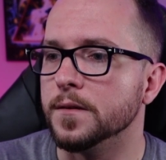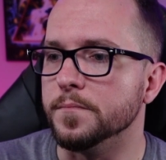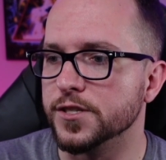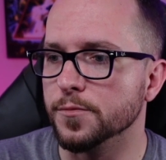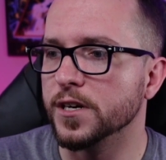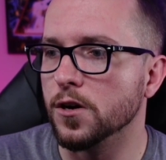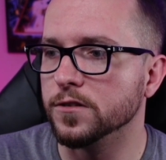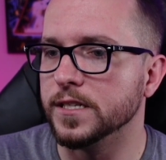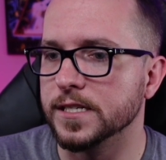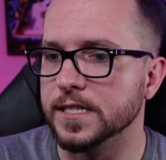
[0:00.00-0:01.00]
Mr.
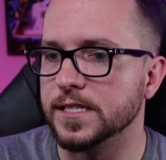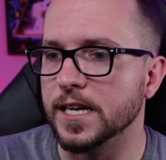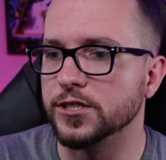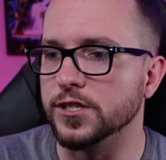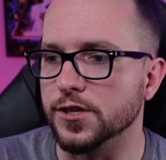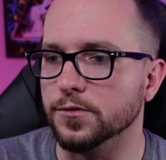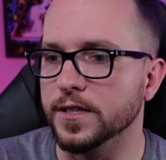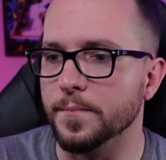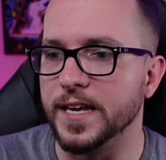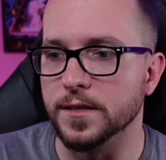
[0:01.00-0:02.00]
McCarthy's concessions only
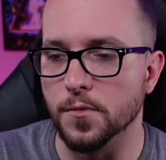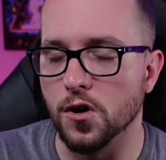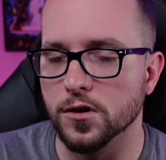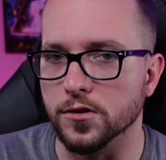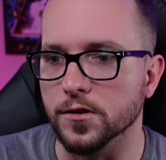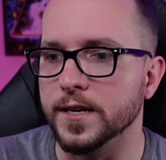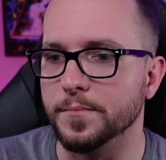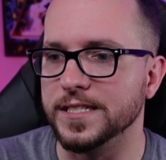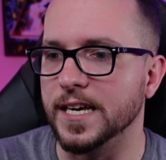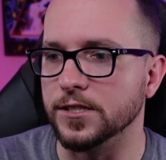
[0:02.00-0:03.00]
made them harder and
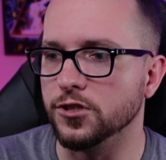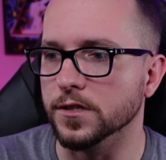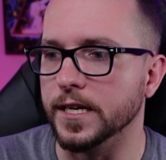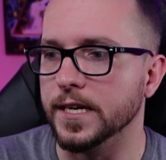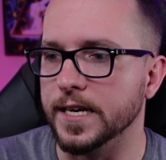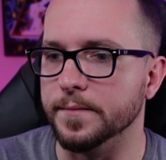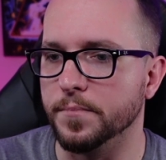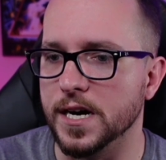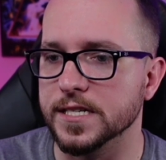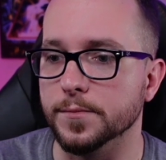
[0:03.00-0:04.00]
potentially
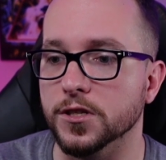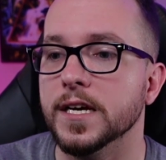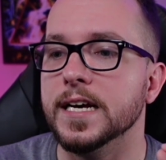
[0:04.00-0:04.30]
impossible.